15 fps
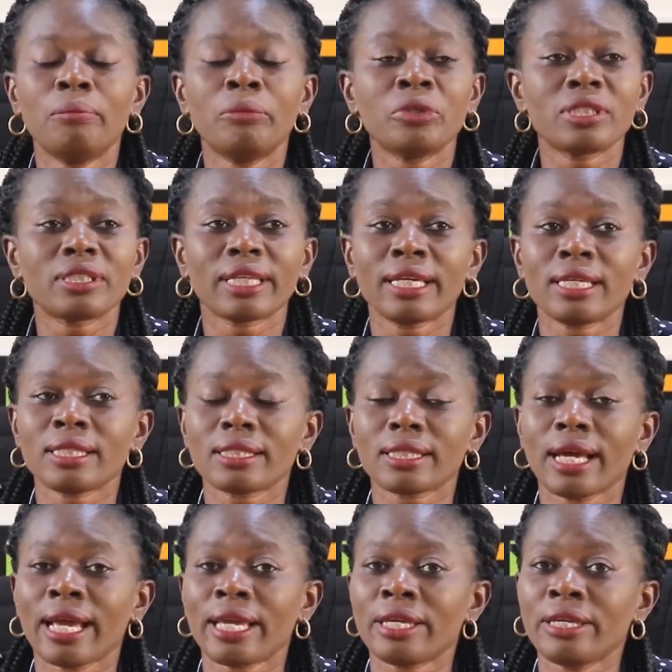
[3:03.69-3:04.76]
Most times
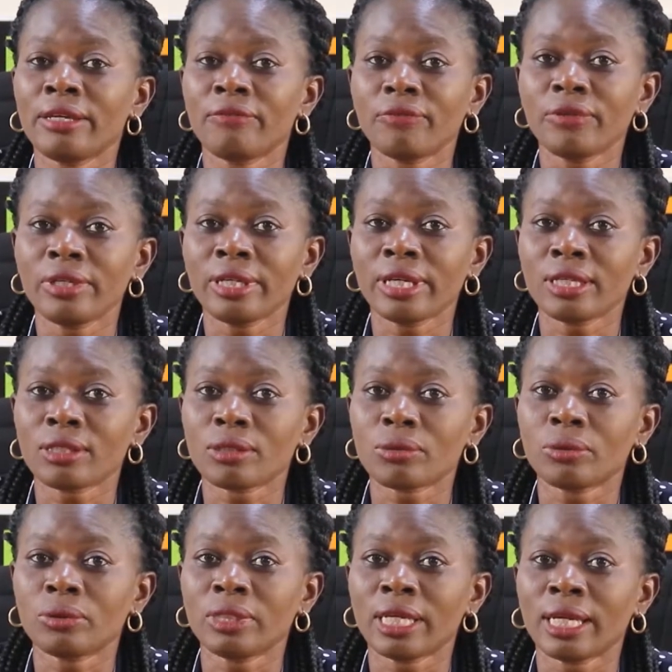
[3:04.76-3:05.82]
I give ears
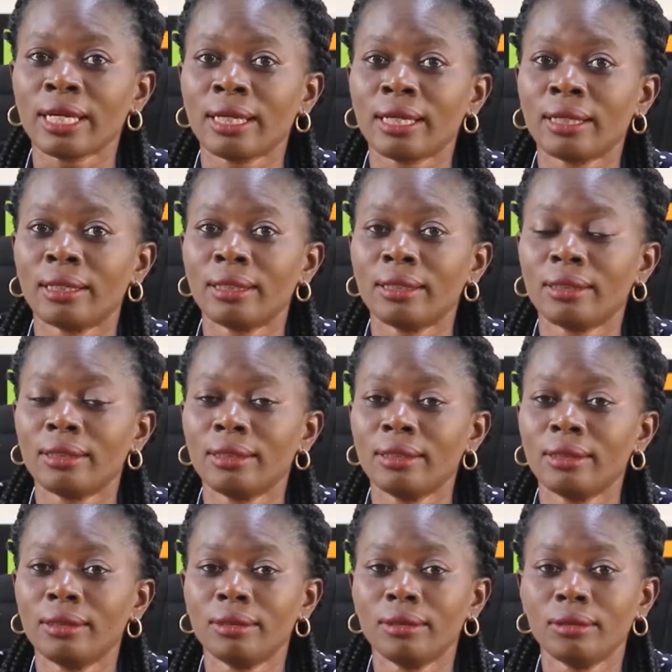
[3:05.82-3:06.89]
to their
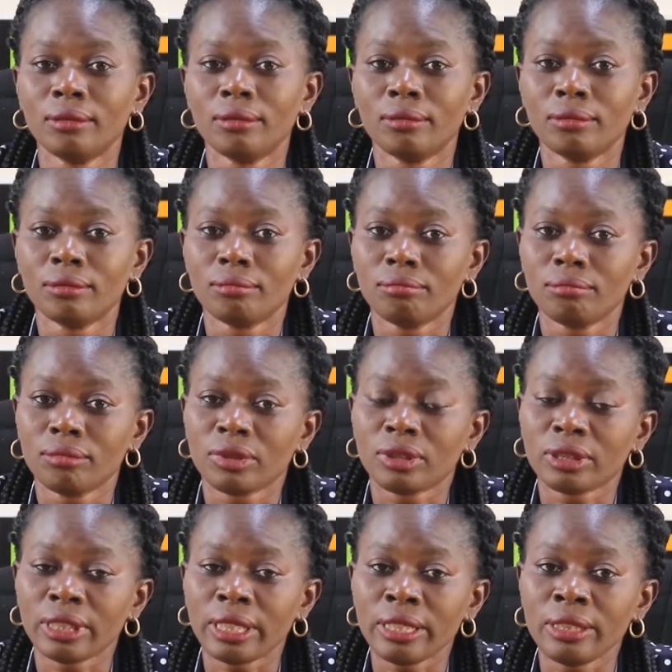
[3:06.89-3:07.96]

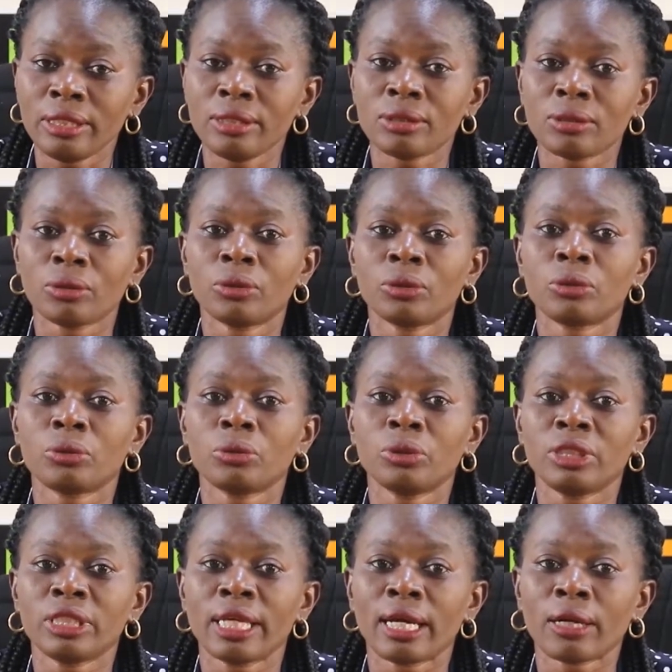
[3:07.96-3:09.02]
sayings or to
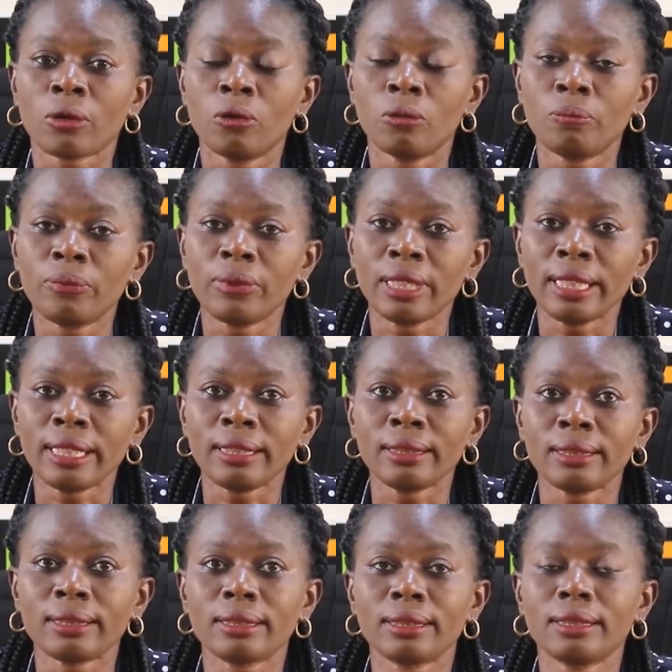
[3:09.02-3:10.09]
their
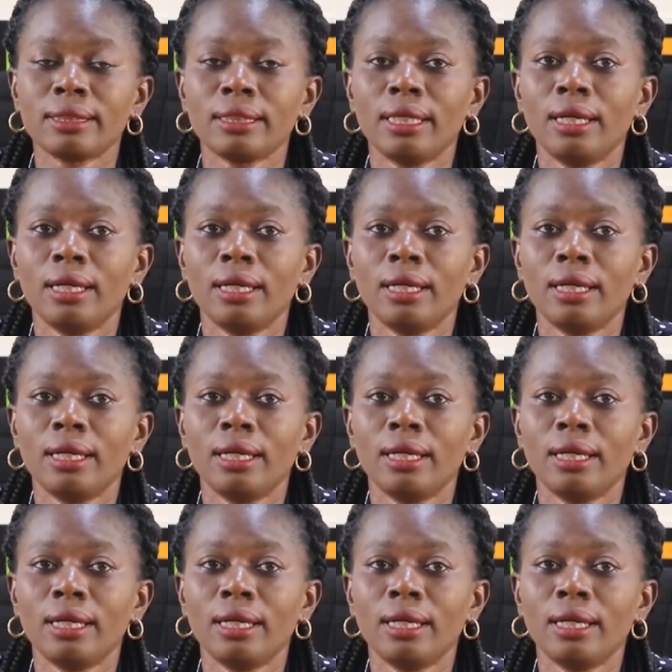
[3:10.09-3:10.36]
complaints,